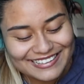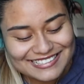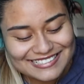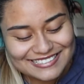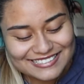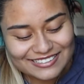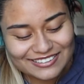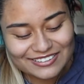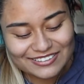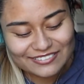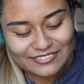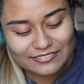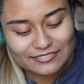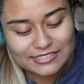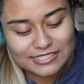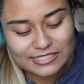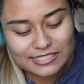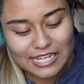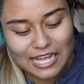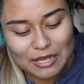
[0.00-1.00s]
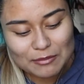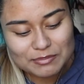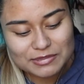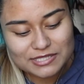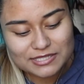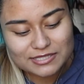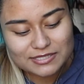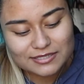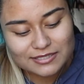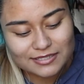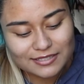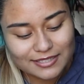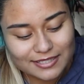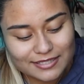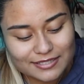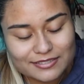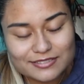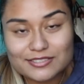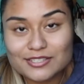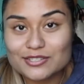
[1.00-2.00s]
So Slaps
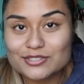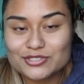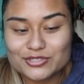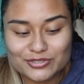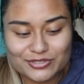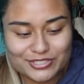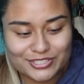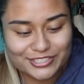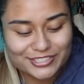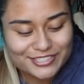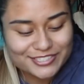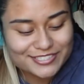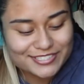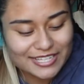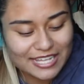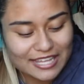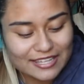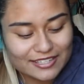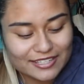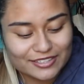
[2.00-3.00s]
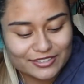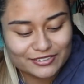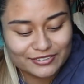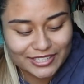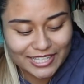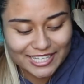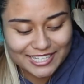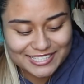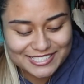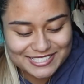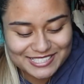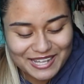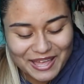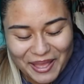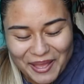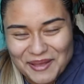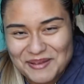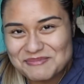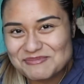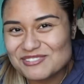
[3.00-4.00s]
is Junior's, and then Yuleyda
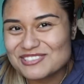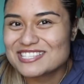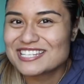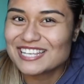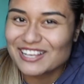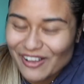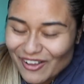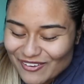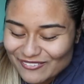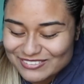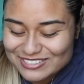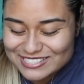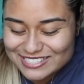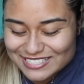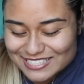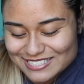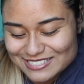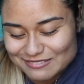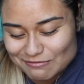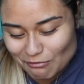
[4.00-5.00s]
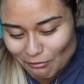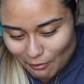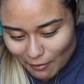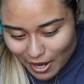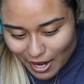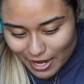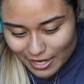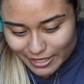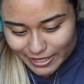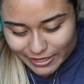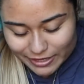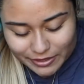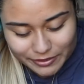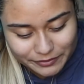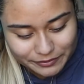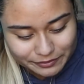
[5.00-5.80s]
Slaps obviously is mine.